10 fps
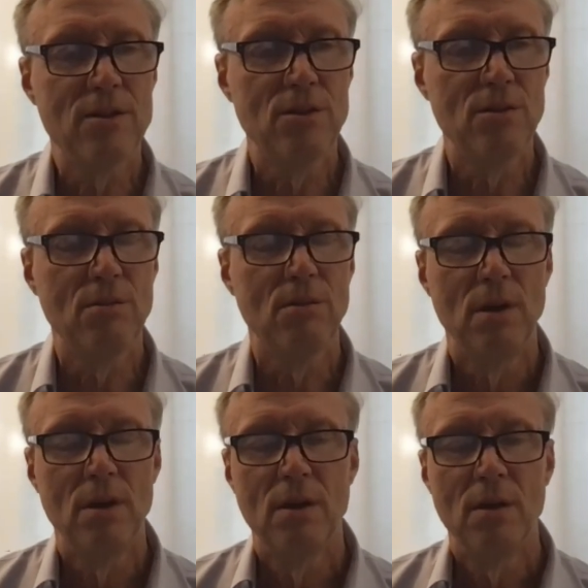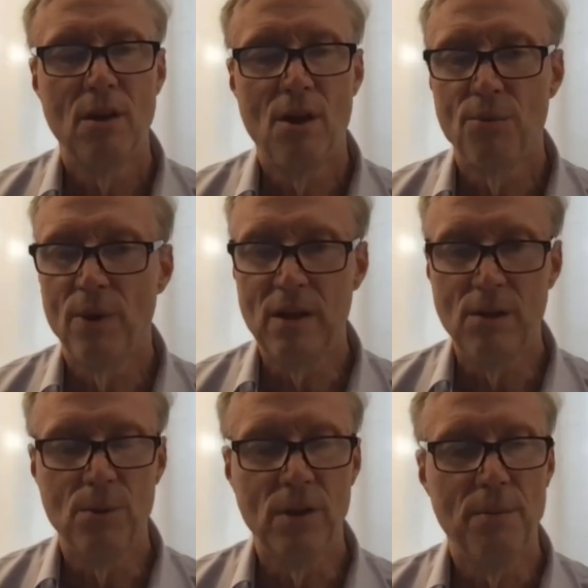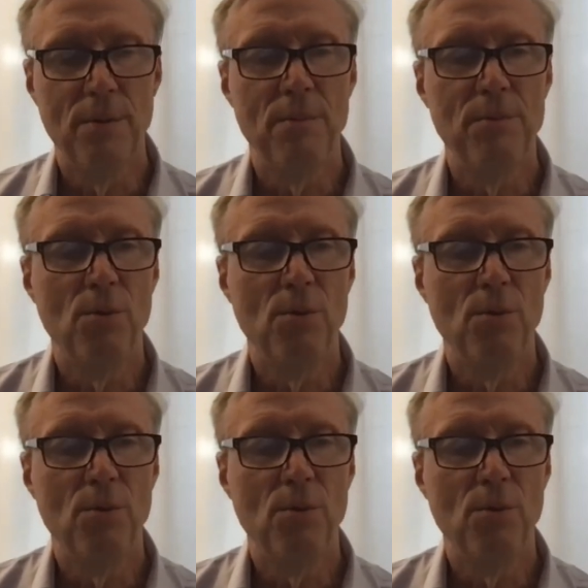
to long run equilibrium.